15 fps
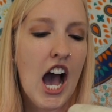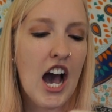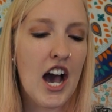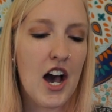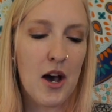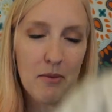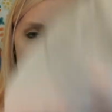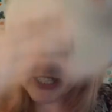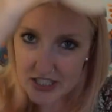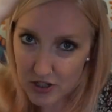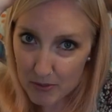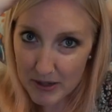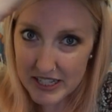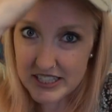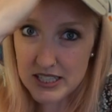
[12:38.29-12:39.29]
It's
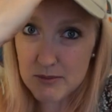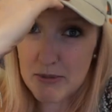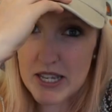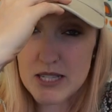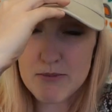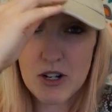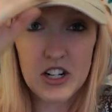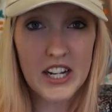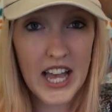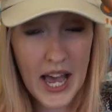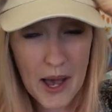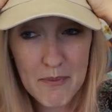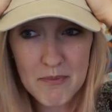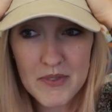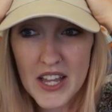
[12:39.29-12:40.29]
your basic baseball
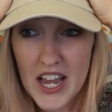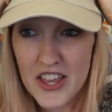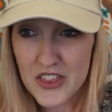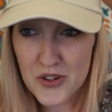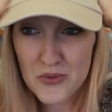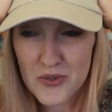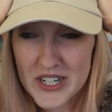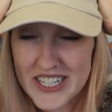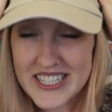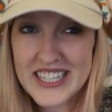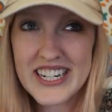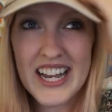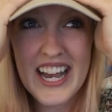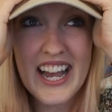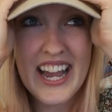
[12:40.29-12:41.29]
cap. The
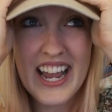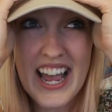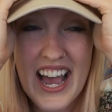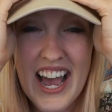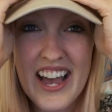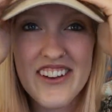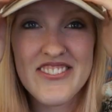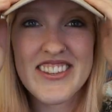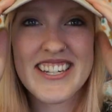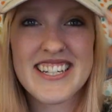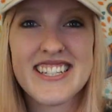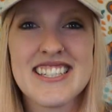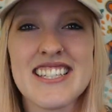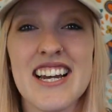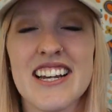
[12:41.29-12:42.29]
reason I have
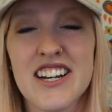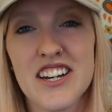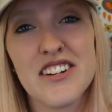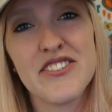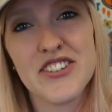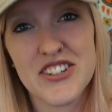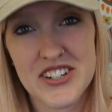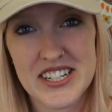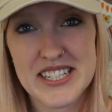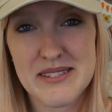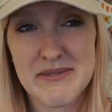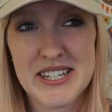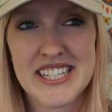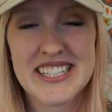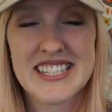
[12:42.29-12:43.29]
this, I got it for
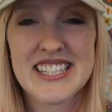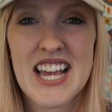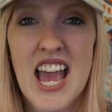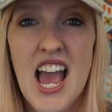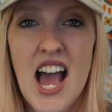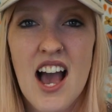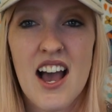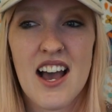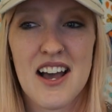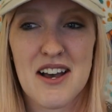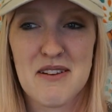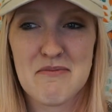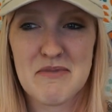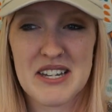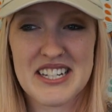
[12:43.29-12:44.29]
Christmas.
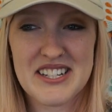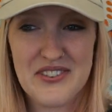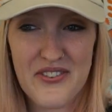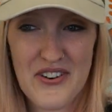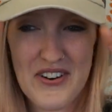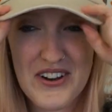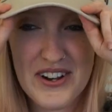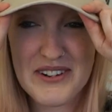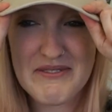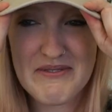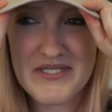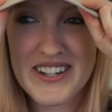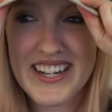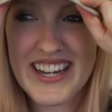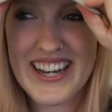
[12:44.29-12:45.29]
It's
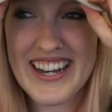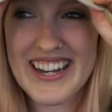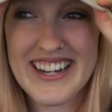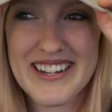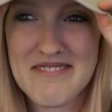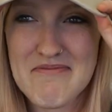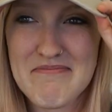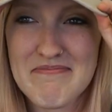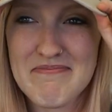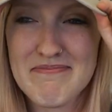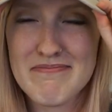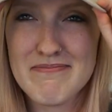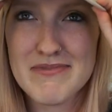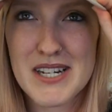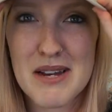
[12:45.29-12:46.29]
from a
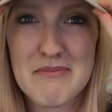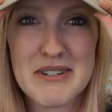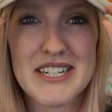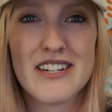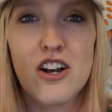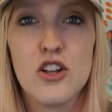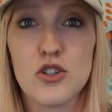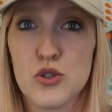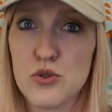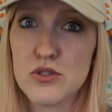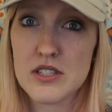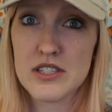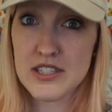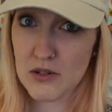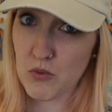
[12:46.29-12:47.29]
company called
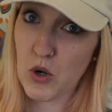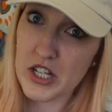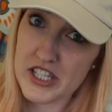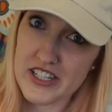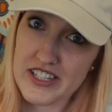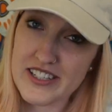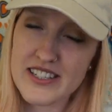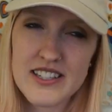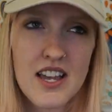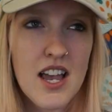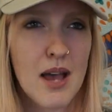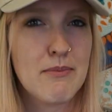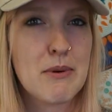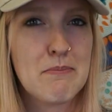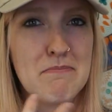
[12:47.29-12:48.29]
Who's Its and What's Its.
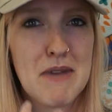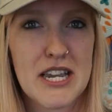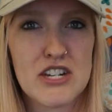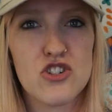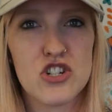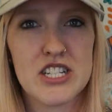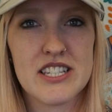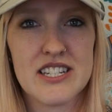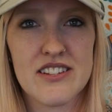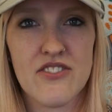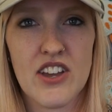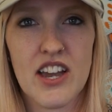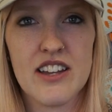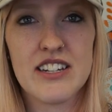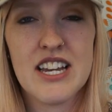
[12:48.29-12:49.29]
I'm a major Disney
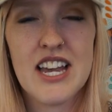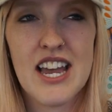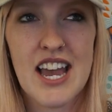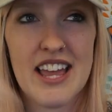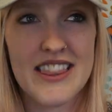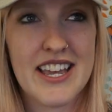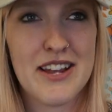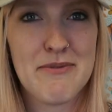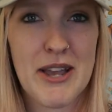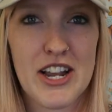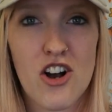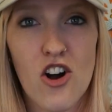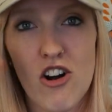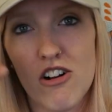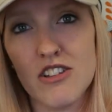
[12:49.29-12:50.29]
fan, and they
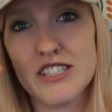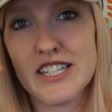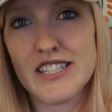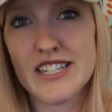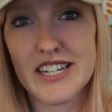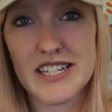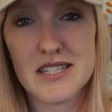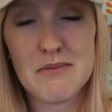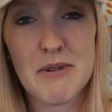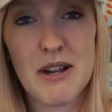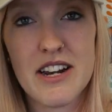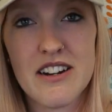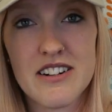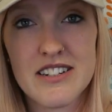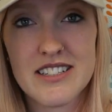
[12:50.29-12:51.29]
make all Disney
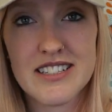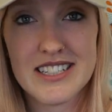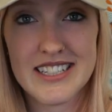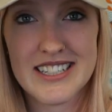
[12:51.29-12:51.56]
inspired